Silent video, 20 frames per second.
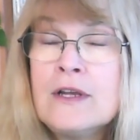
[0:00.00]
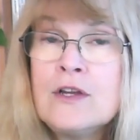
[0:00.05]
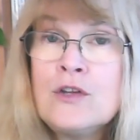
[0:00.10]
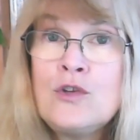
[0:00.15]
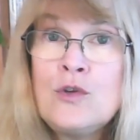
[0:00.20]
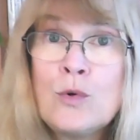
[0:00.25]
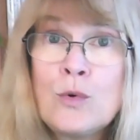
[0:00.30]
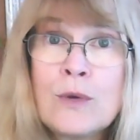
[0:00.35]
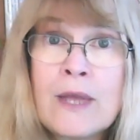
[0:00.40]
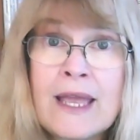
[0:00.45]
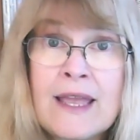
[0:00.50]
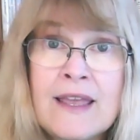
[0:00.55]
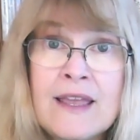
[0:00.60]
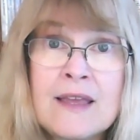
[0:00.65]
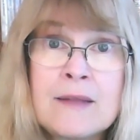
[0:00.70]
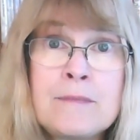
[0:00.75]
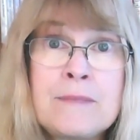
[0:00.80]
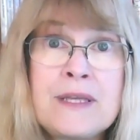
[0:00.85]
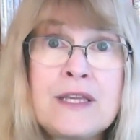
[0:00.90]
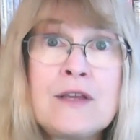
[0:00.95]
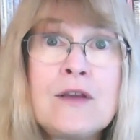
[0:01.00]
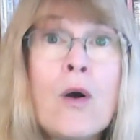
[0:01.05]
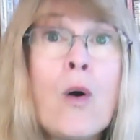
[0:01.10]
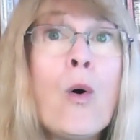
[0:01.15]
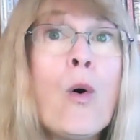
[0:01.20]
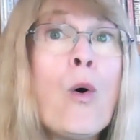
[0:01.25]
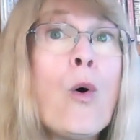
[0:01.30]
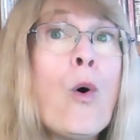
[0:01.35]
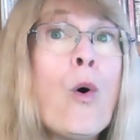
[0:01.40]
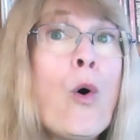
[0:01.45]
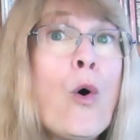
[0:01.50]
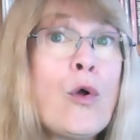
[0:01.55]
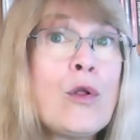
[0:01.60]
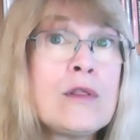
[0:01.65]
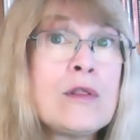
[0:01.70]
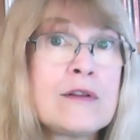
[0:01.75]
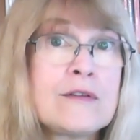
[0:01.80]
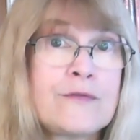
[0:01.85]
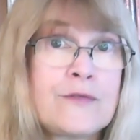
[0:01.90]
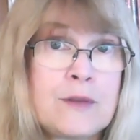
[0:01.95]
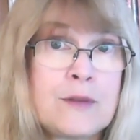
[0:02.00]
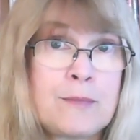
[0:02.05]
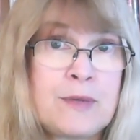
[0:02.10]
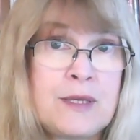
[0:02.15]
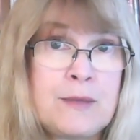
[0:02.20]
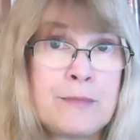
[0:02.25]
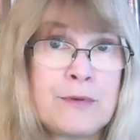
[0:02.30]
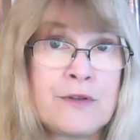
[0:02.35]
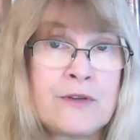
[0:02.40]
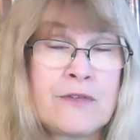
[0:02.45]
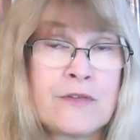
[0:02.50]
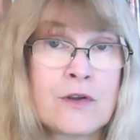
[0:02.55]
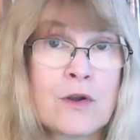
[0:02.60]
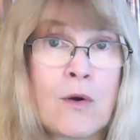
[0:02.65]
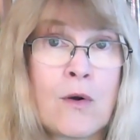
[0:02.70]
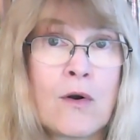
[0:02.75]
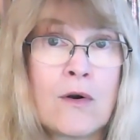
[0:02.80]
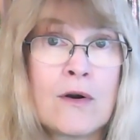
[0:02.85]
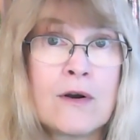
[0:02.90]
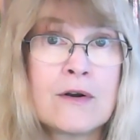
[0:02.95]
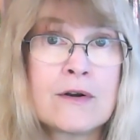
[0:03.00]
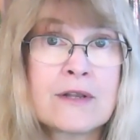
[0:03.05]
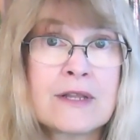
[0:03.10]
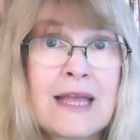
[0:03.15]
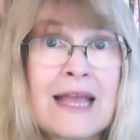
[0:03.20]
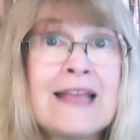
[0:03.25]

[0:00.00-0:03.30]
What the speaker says: you can be all of the people in the card,